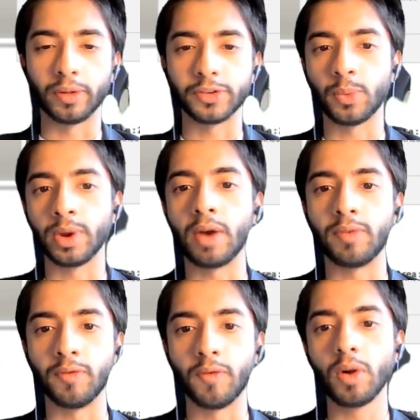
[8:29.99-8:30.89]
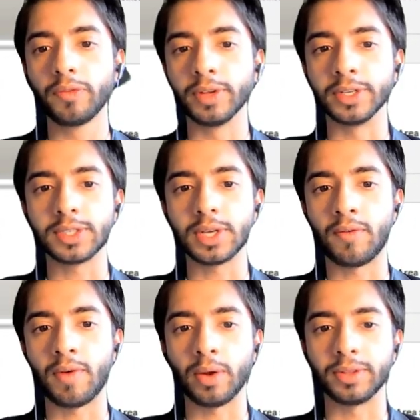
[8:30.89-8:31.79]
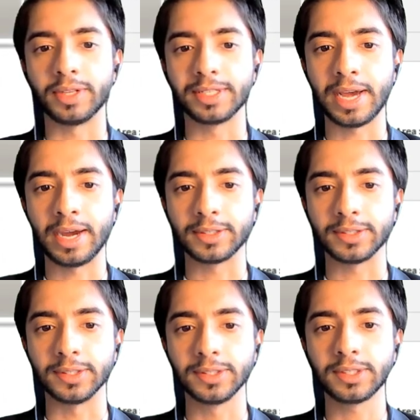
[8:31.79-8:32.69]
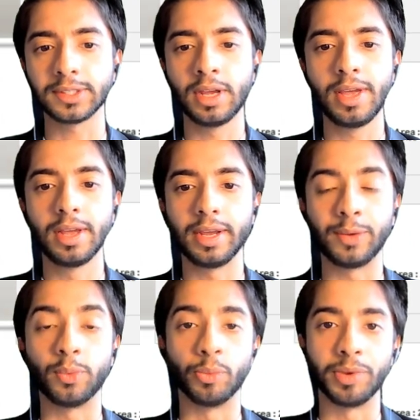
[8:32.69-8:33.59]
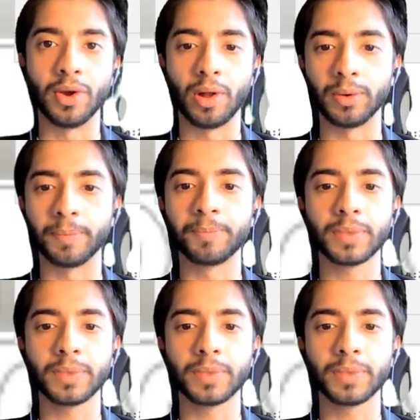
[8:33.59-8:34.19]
So when I revolve this around this axis, it will be hollow.